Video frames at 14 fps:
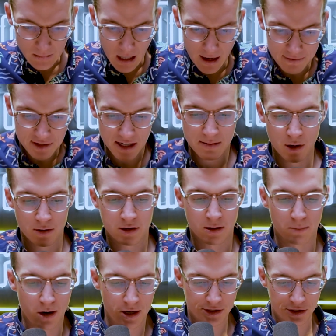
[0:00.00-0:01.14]
I've seen both
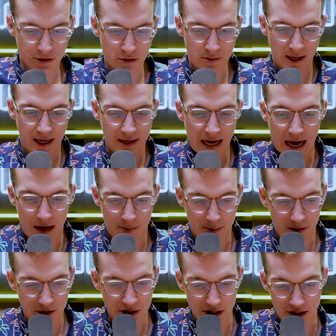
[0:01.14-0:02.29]
Komatsu and
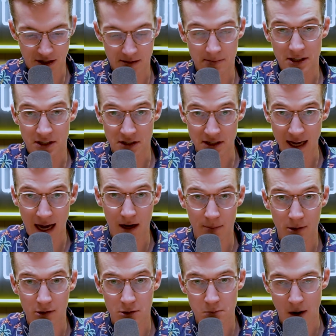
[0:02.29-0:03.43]
Caterpillar system. This is
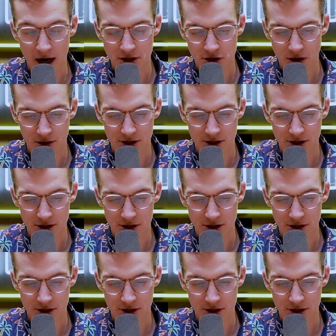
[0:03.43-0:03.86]
Caterpillar's MineStar